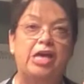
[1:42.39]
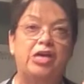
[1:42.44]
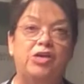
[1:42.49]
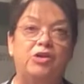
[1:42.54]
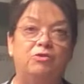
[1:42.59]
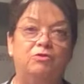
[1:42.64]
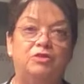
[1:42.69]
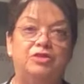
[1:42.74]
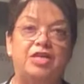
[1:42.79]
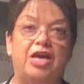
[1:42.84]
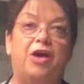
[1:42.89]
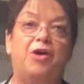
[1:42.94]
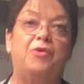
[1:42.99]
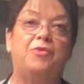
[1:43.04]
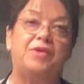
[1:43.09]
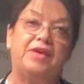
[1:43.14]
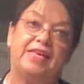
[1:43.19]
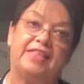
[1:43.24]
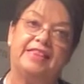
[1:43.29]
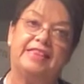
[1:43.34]
You
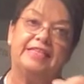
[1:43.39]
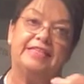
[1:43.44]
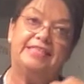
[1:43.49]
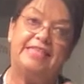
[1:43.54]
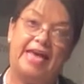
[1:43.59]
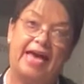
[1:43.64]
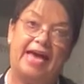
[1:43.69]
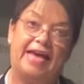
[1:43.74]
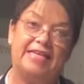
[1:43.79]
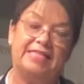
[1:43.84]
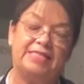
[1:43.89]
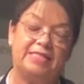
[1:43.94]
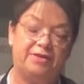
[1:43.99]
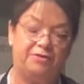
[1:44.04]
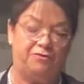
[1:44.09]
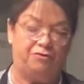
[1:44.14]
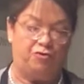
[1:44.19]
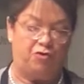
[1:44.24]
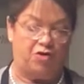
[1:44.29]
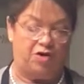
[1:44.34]
don't get the taste of
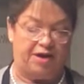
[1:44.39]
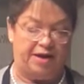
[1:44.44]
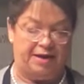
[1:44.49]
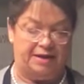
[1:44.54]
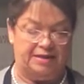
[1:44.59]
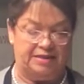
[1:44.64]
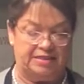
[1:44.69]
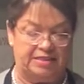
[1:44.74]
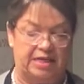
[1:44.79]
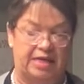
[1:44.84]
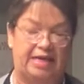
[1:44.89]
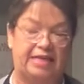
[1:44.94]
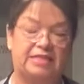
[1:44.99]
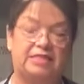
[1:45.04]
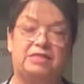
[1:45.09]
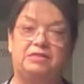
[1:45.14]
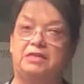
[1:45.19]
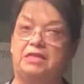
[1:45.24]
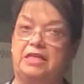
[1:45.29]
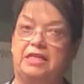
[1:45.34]
greens.
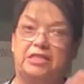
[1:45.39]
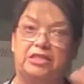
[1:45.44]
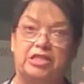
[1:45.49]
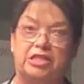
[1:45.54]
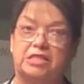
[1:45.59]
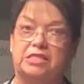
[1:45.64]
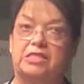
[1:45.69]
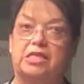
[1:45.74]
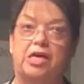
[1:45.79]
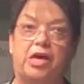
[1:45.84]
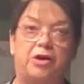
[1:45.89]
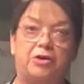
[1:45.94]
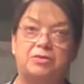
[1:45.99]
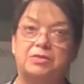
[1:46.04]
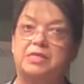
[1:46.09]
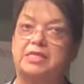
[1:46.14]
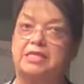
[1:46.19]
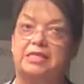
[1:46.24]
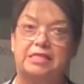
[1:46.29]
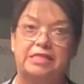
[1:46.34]
It just
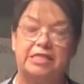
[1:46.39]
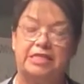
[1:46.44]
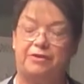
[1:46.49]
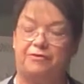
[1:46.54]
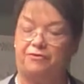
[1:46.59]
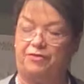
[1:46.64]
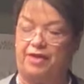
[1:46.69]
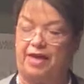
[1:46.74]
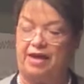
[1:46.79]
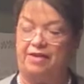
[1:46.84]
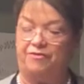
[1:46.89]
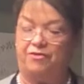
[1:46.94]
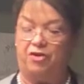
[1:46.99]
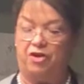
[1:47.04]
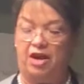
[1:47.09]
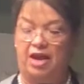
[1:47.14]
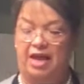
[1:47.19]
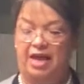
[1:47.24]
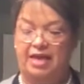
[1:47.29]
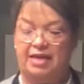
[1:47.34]
goes into the flavor.